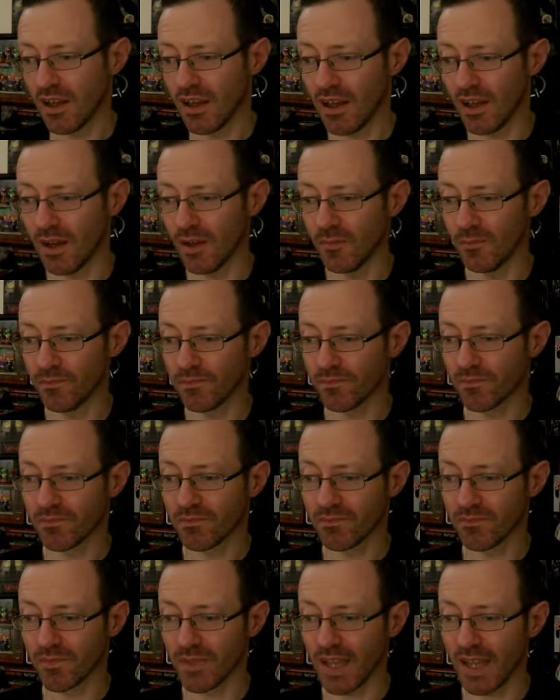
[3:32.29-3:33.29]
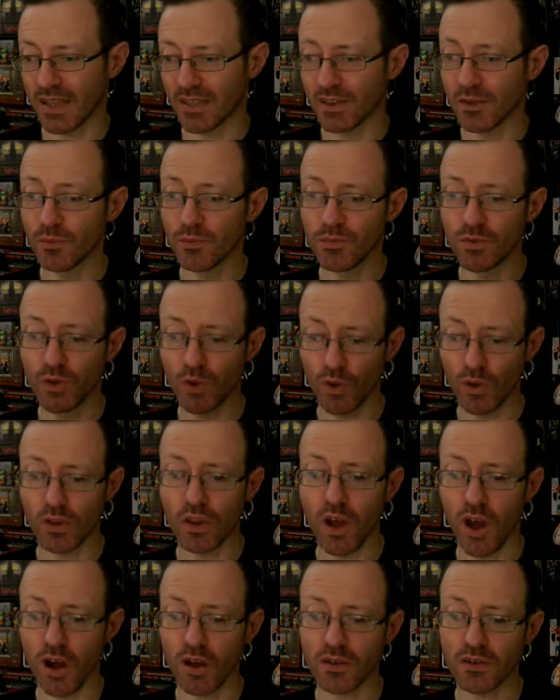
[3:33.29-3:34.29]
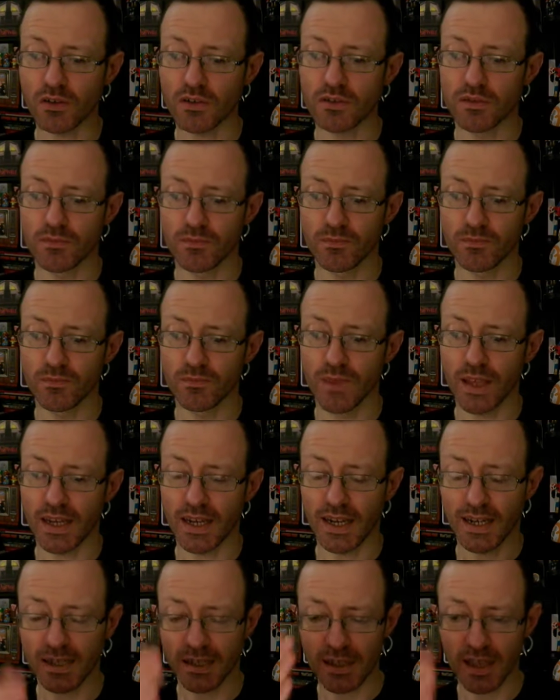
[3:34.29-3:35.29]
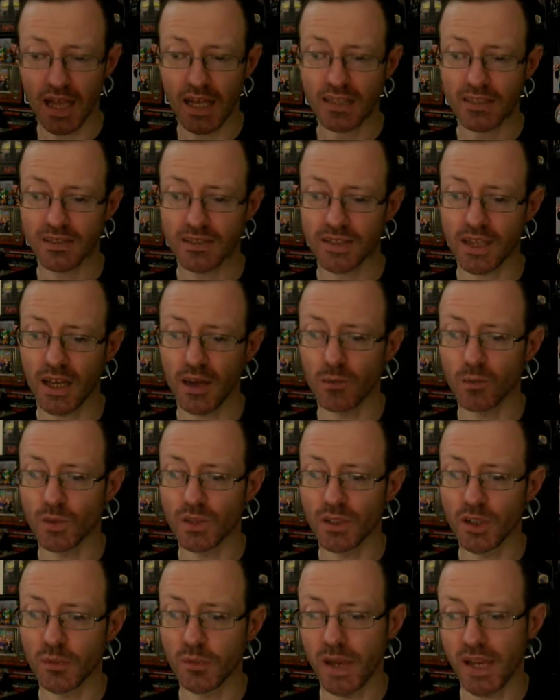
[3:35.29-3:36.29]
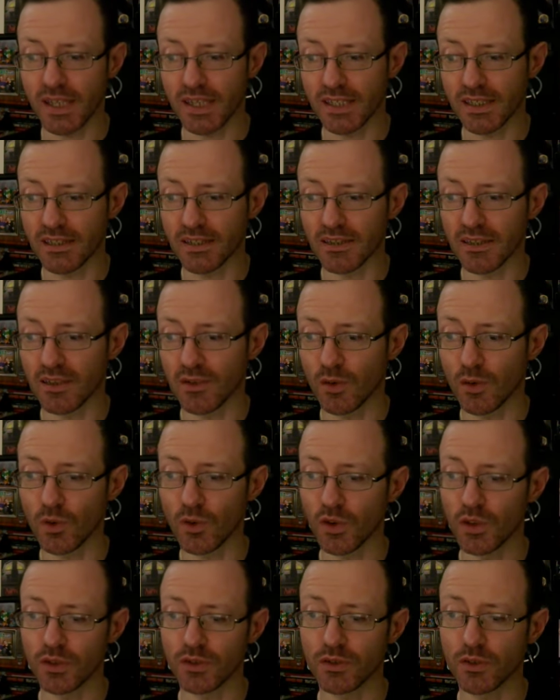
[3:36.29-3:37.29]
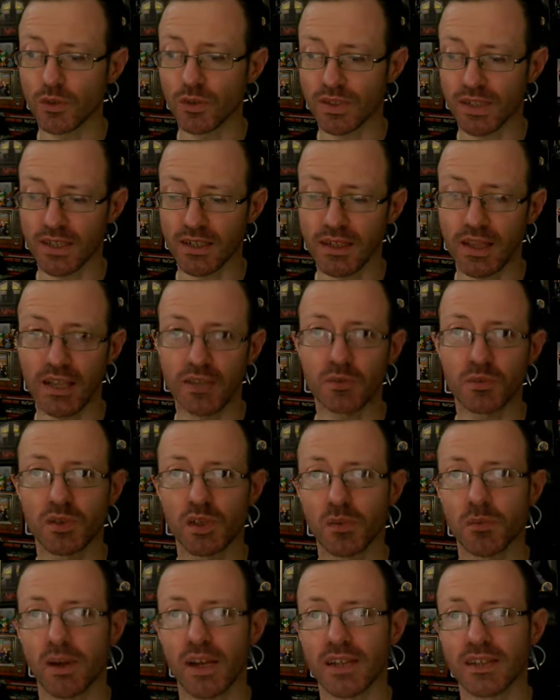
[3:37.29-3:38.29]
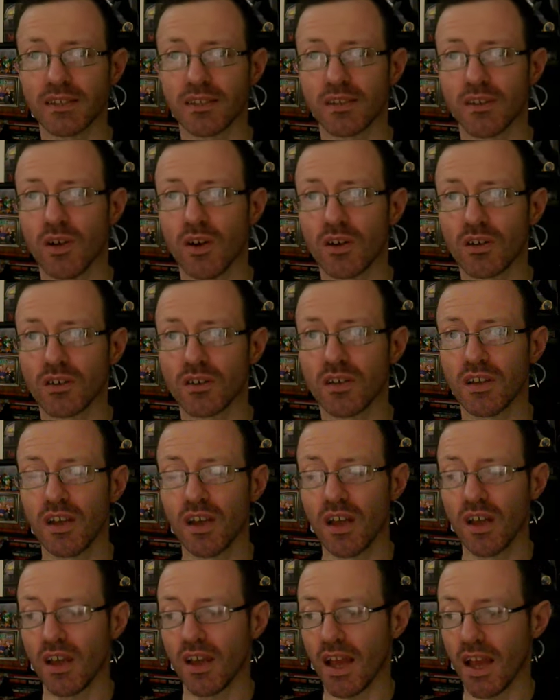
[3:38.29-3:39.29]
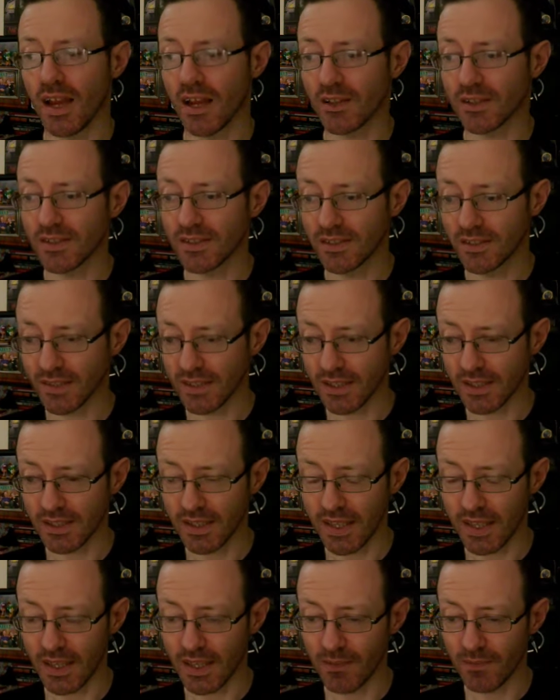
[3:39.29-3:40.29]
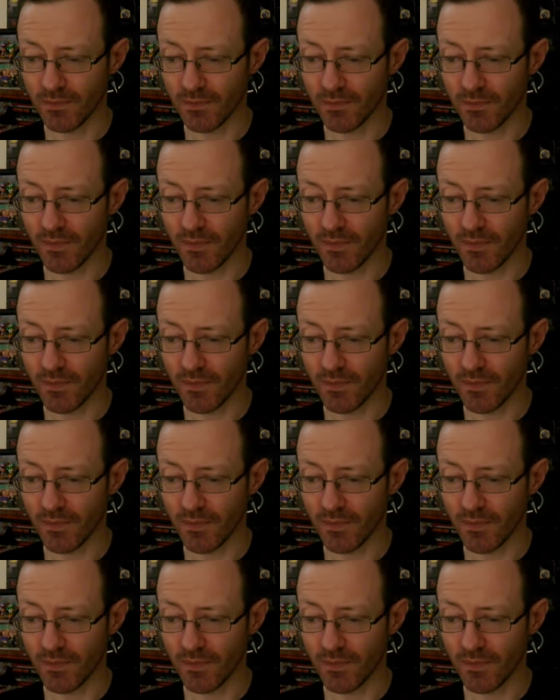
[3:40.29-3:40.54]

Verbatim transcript: Um, and the door locked and had a glass um, window pane in it, and all the doors had glass window panes and locked. And I was just sitting there,